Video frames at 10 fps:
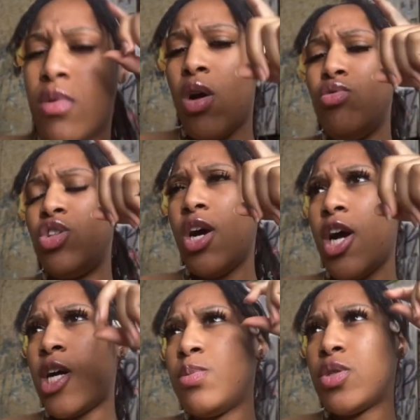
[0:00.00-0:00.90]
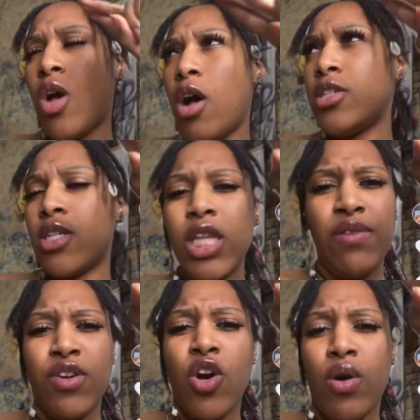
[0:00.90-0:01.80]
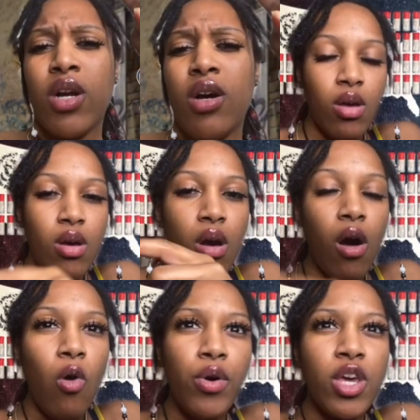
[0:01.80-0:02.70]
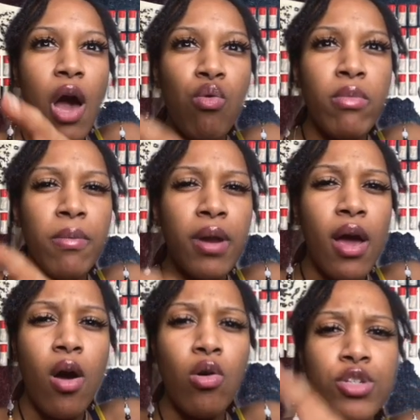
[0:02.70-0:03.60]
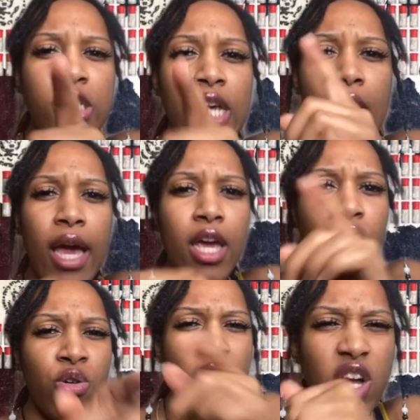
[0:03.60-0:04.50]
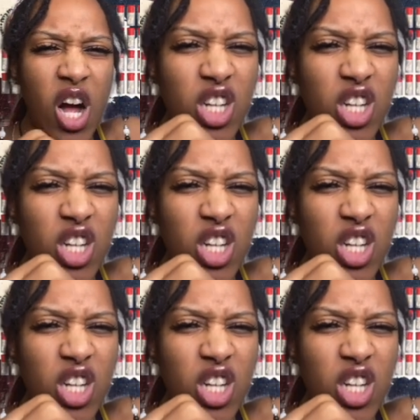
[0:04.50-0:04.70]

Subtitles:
No jobs, cost of living going up. Oh, and y'all remember that whole CIA crack